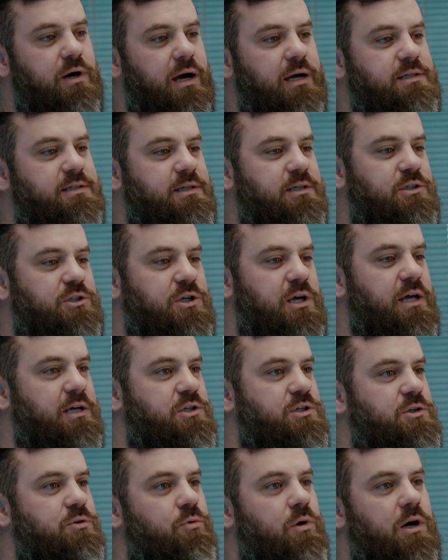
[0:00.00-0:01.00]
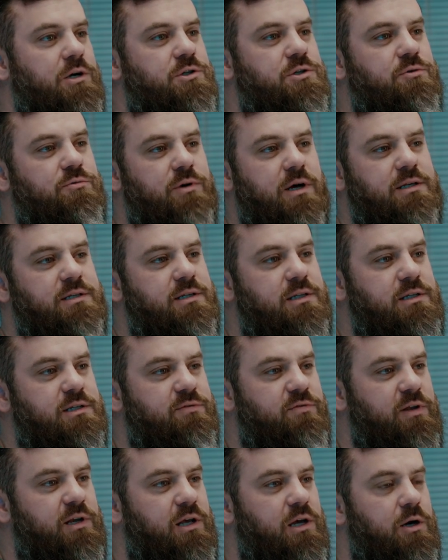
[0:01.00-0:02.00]
I suggest you watch the rest of this
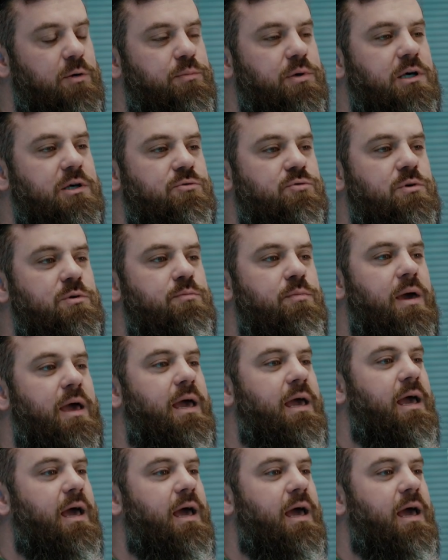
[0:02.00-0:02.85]
video because we may